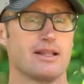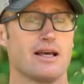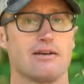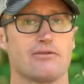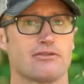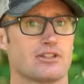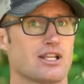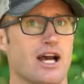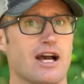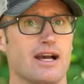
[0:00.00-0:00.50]

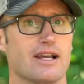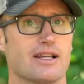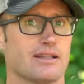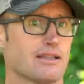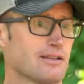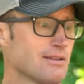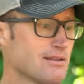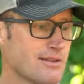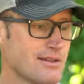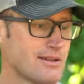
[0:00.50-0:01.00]
left
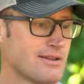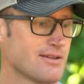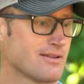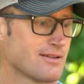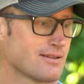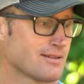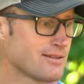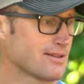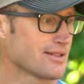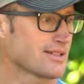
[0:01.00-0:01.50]
eye
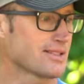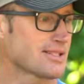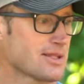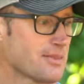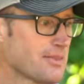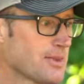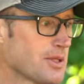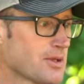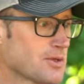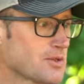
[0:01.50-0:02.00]
on
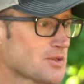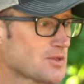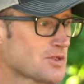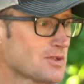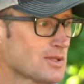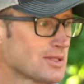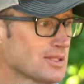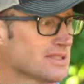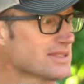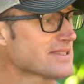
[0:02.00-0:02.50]
some of those
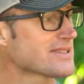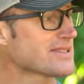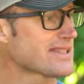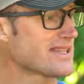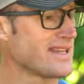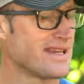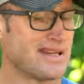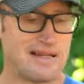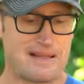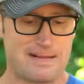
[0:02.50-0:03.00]

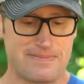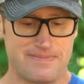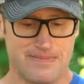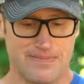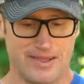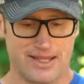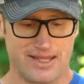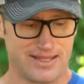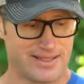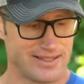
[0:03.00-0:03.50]
drills.
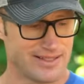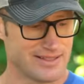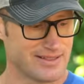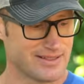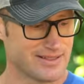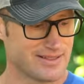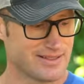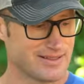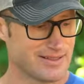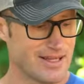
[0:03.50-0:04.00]

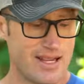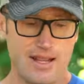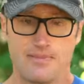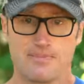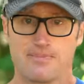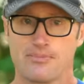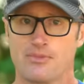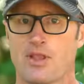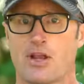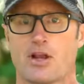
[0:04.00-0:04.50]
And yeah,
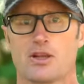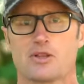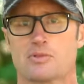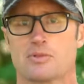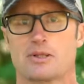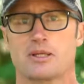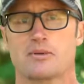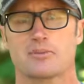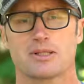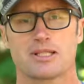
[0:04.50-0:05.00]
I was
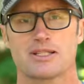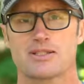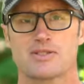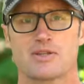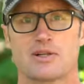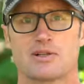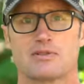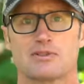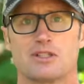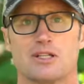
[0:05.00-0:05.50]
pretty
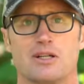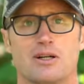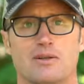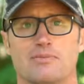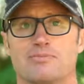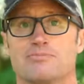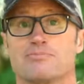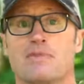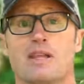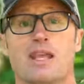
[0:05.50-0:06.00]
pleased overall.